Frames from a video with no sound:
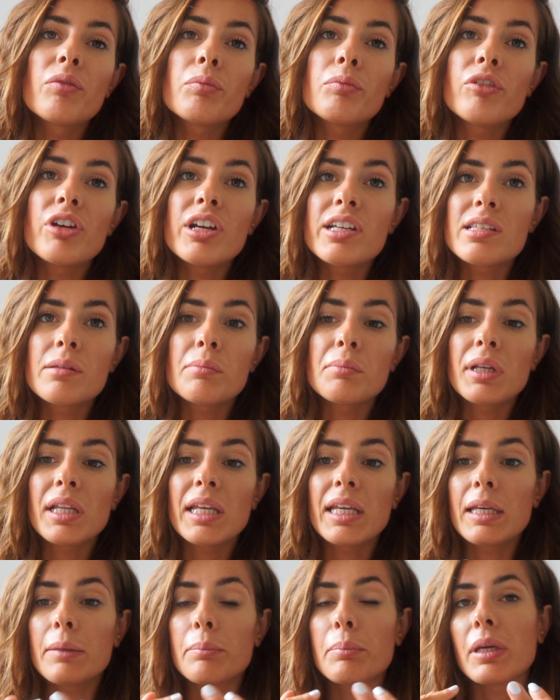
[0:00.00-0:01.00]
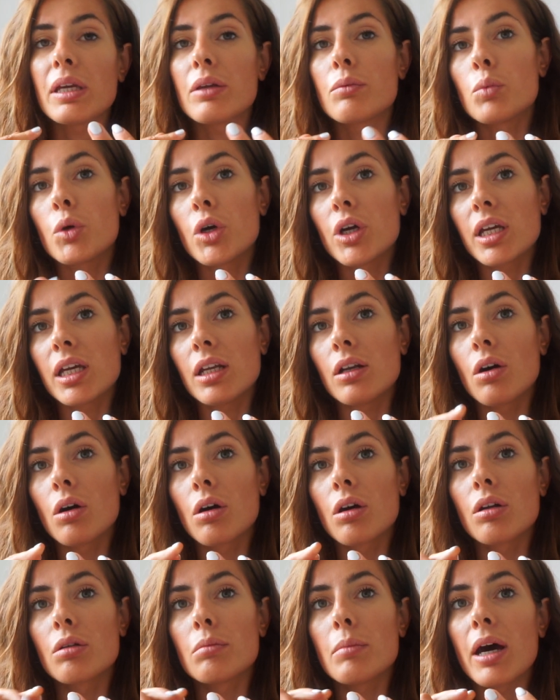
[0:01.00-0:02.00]
I've recently been working
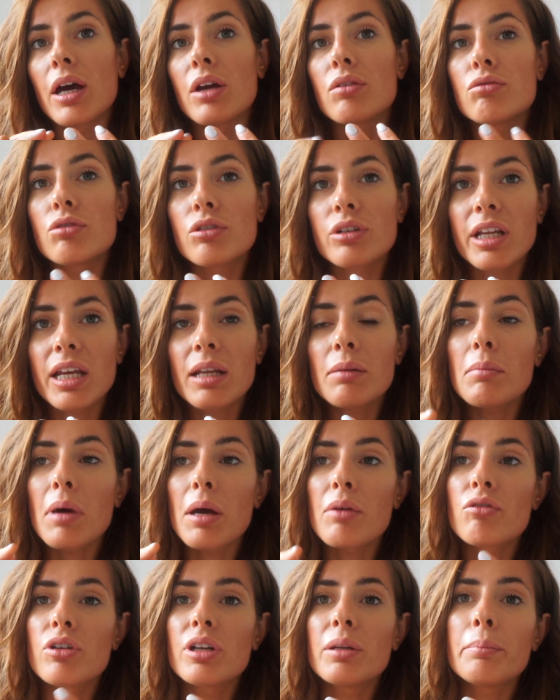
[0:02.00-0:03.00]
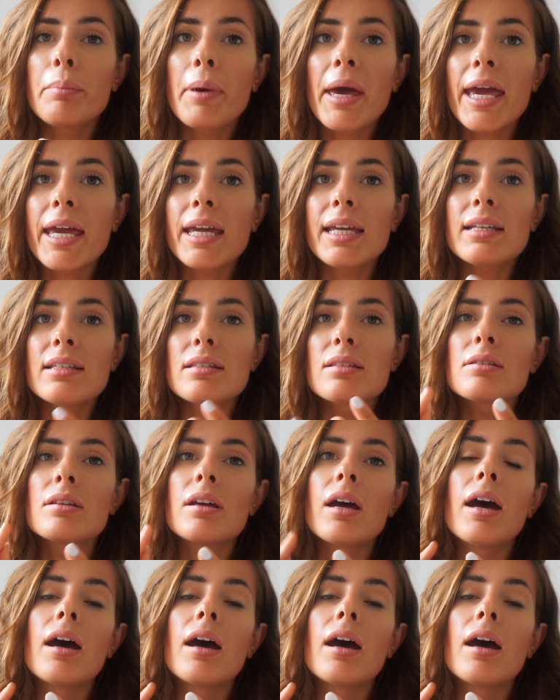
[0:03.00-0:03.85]
on my running pace,